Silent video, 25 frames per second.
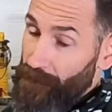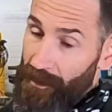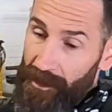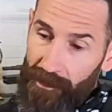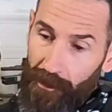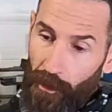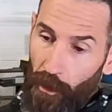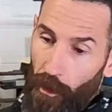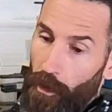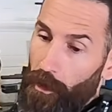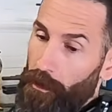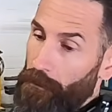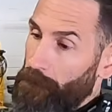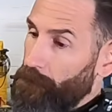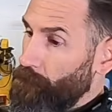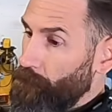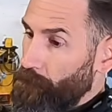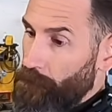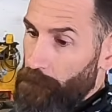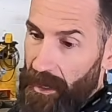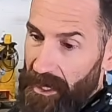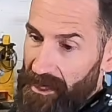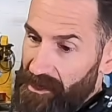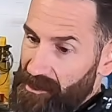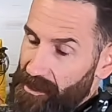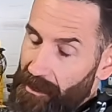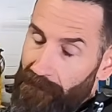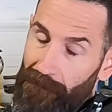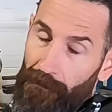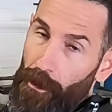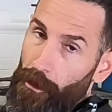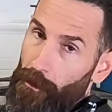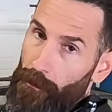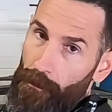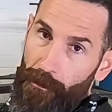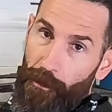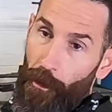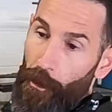This car made
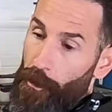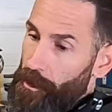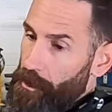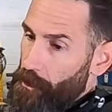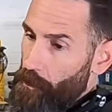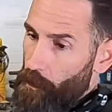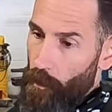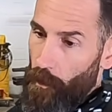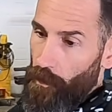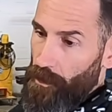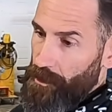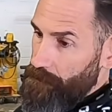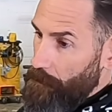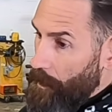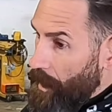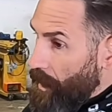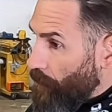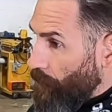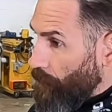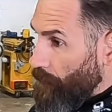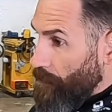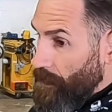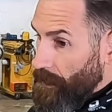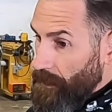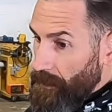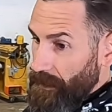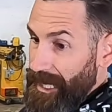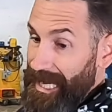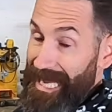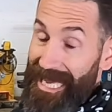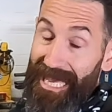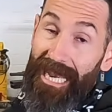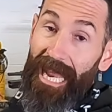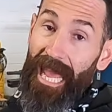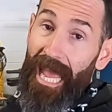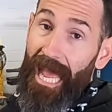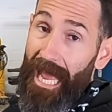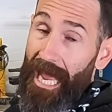730 horsepower
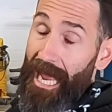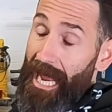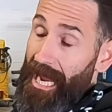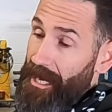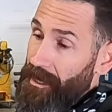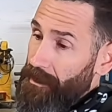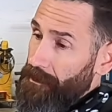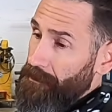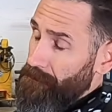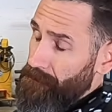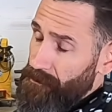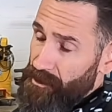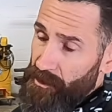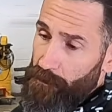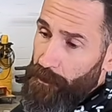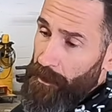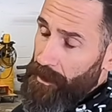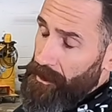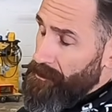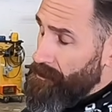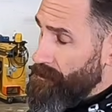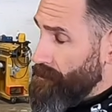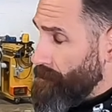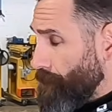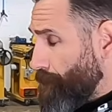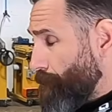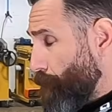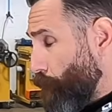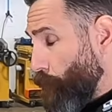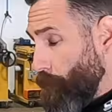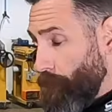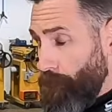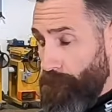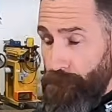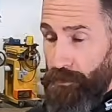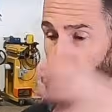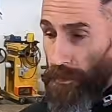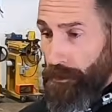in and spins to
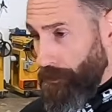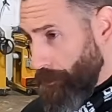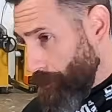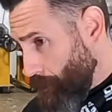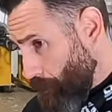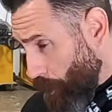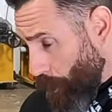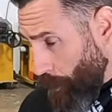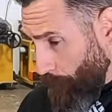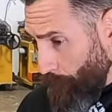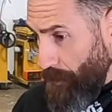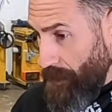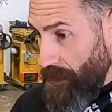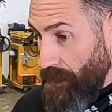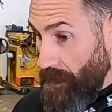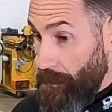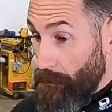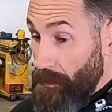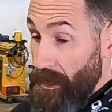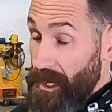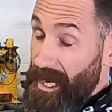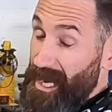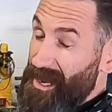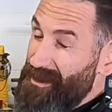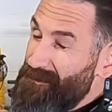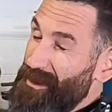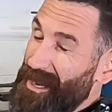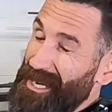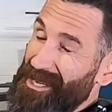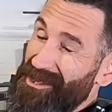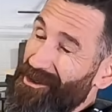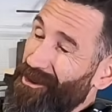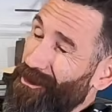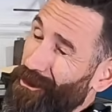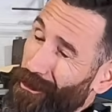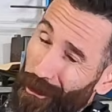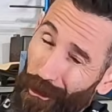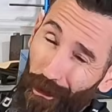4 billion RPM. It
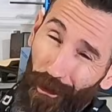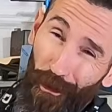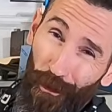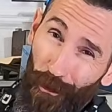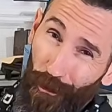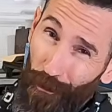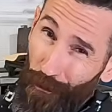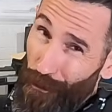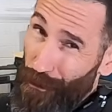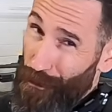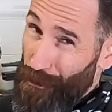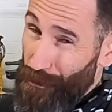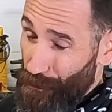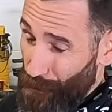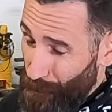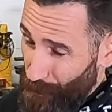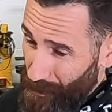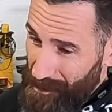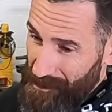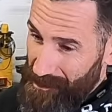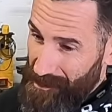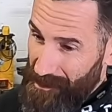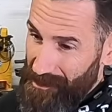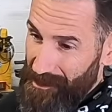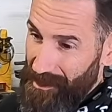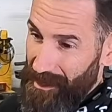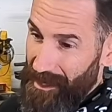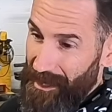makes all the noises.